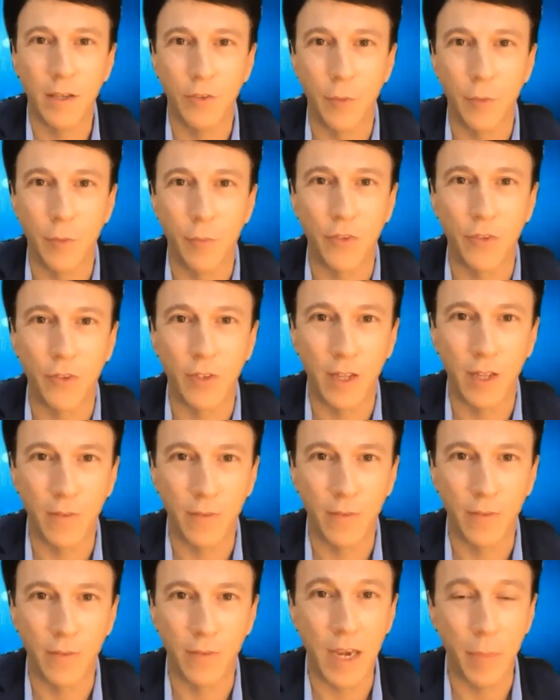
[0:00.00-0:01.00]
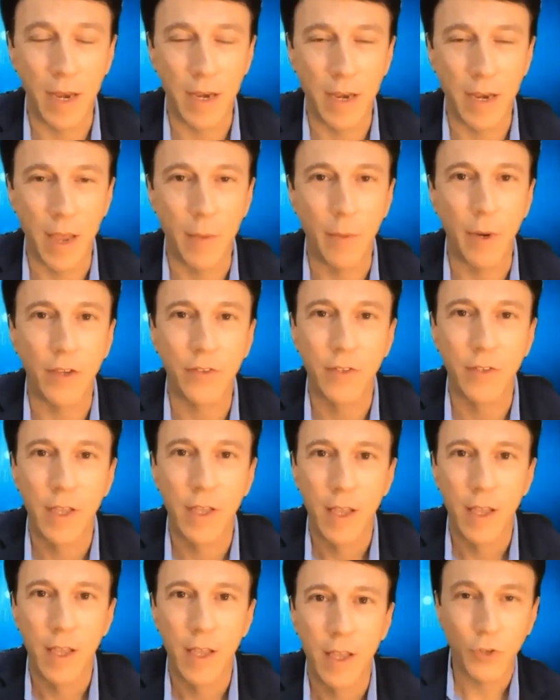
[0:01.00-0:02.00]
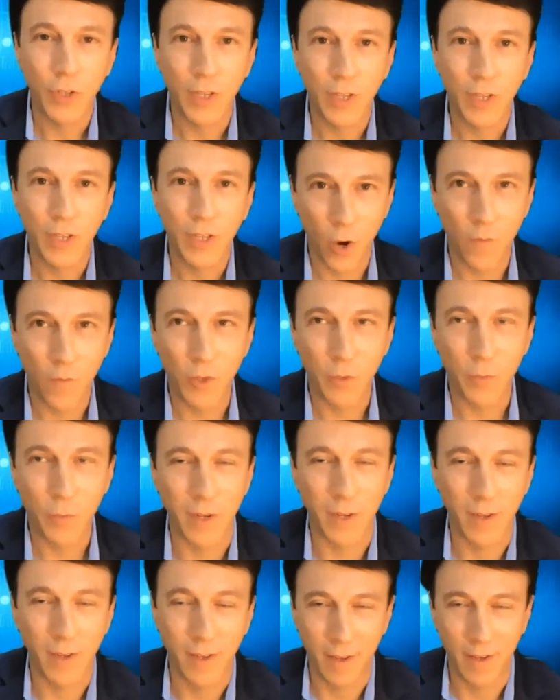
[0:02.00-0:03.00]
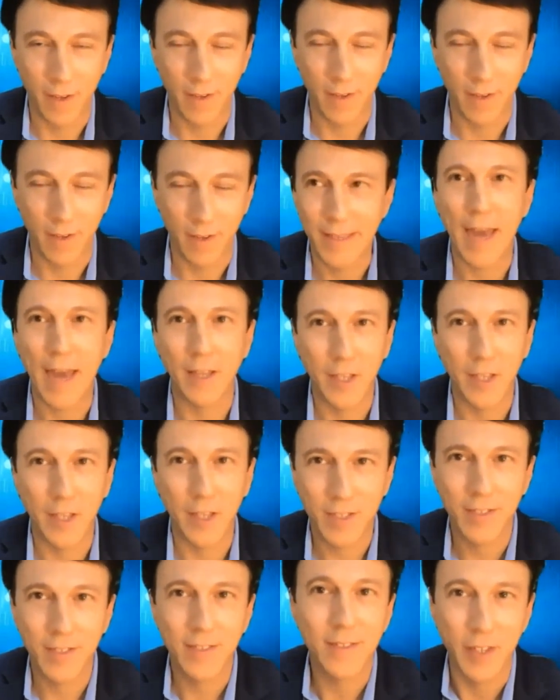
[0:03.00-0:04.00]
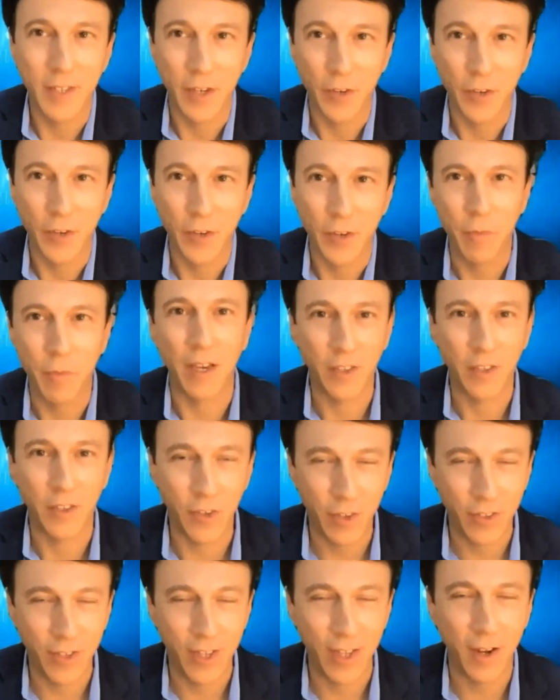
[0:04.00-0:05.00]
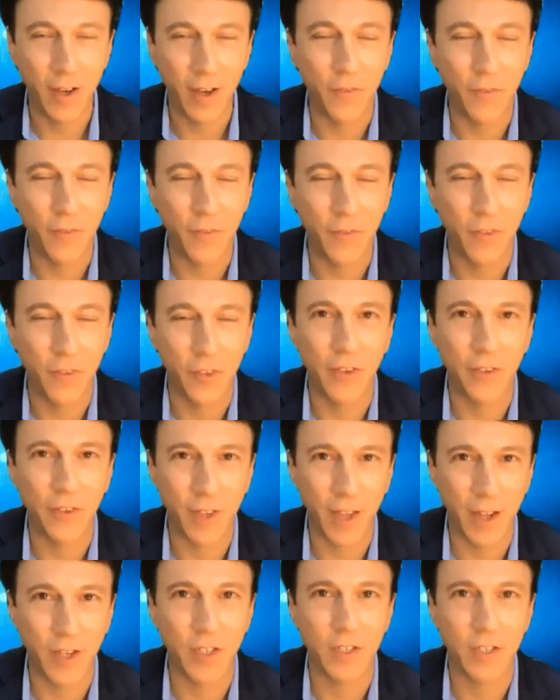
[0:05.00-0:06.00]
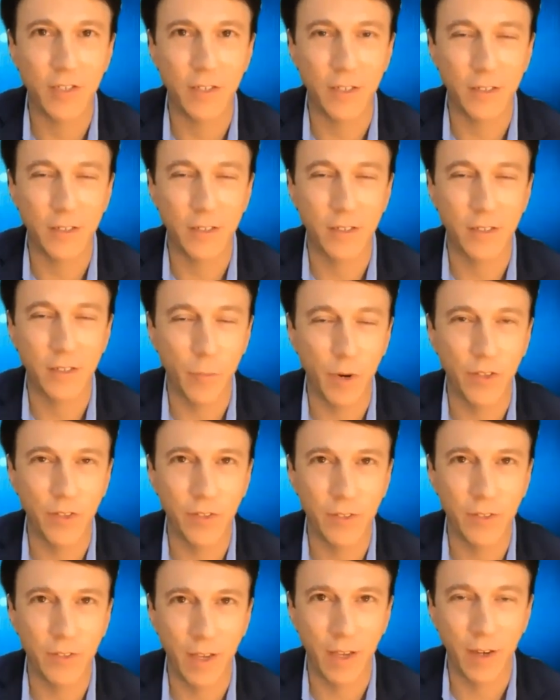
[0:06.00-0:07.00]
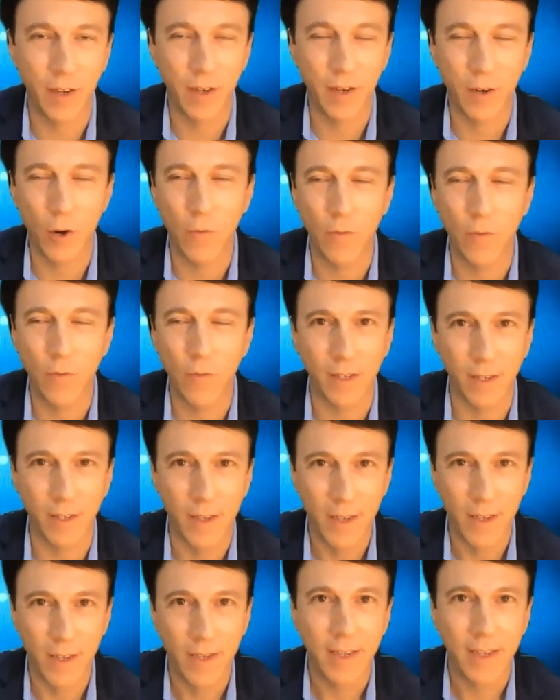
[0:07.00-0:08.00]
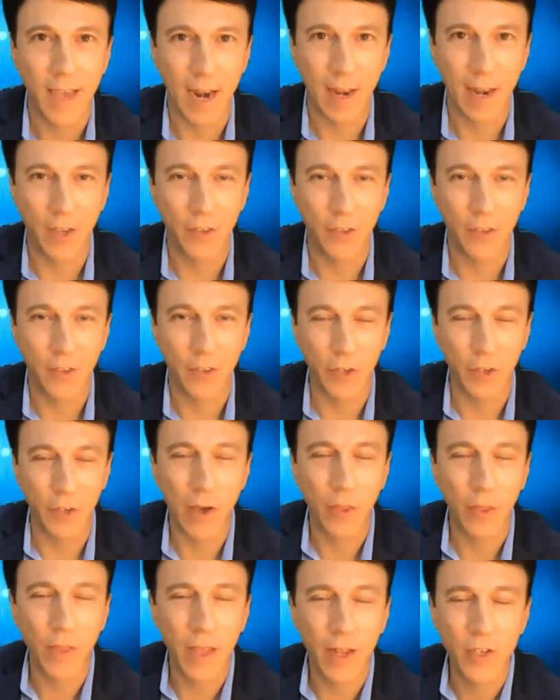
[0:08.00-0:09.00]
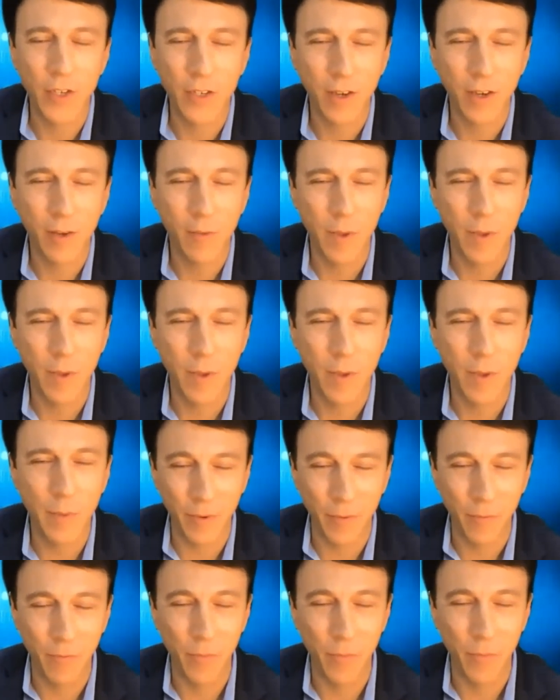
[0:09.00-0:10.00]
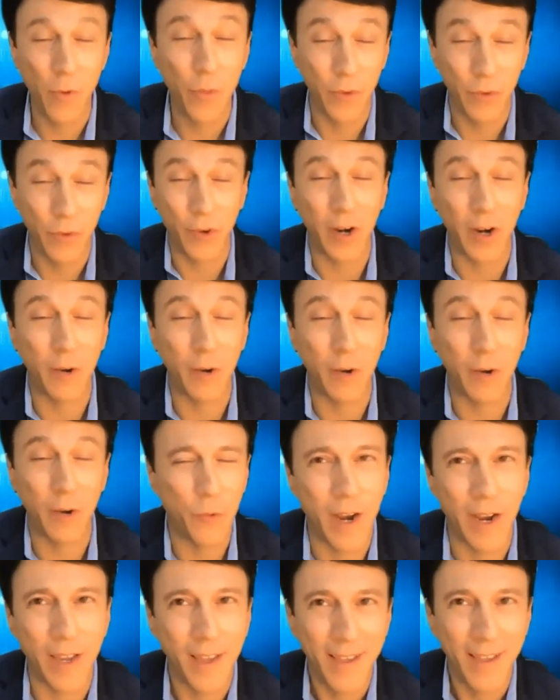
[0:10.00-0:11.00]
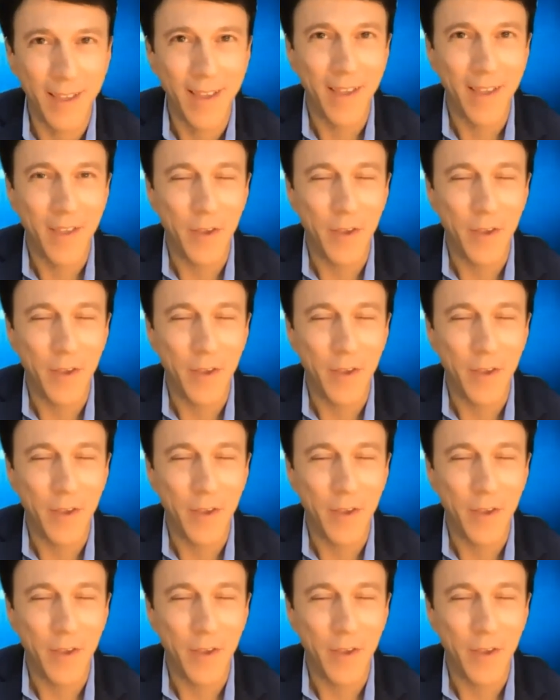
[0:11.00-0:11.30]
is the president of Ending Pandemics. Certainly, COVID has been a catalyst. Sputnik set off the space age. In some ways, COVID can catalyze a new health age. Maybe for both of you, starting with Rick,